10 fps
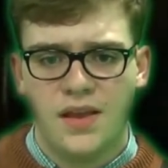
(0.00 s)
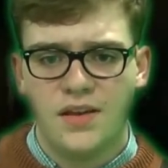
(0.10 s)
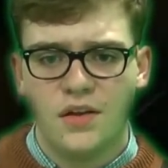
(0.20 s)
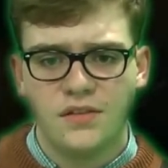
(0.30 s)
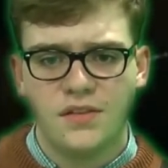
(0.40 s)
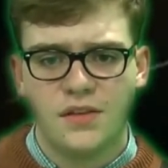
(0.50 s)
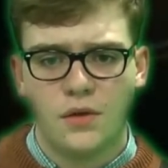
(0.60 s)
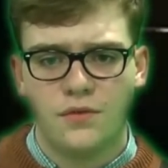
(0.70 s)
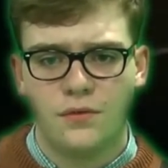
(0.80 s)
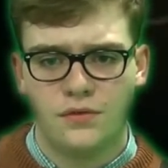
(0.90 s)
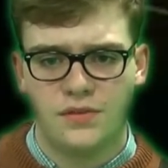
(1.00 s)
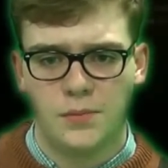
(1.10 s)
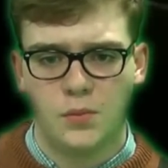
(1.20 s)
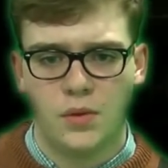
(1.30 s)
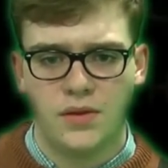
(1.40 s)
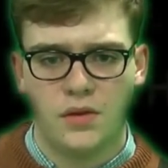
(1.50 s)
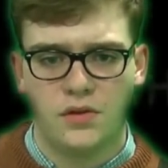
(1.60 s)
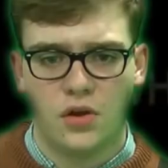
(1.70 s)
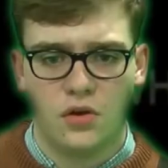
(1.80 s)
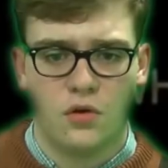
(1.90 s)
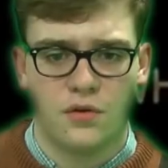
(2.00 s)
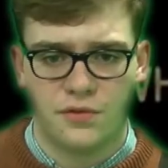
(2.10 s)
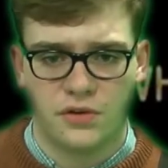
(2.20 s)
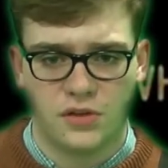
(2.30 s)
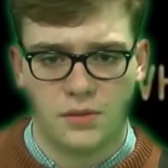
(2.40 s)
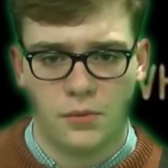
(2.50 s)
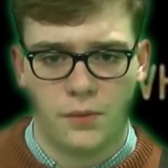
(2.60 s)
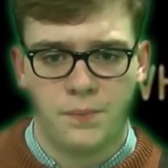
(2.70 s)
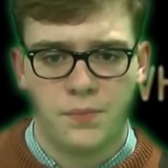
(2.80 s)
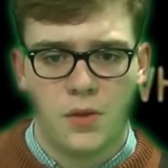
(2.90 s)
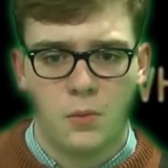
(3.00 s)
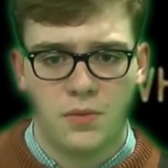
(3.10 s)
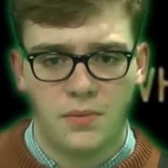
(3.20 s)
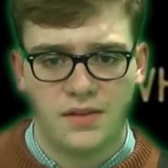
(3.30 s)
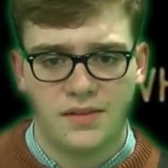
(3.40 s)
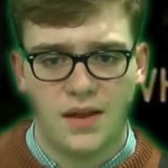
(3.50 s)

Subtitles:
Enhancing the sound of footsteps walking down a dark corridor, for example, with them getting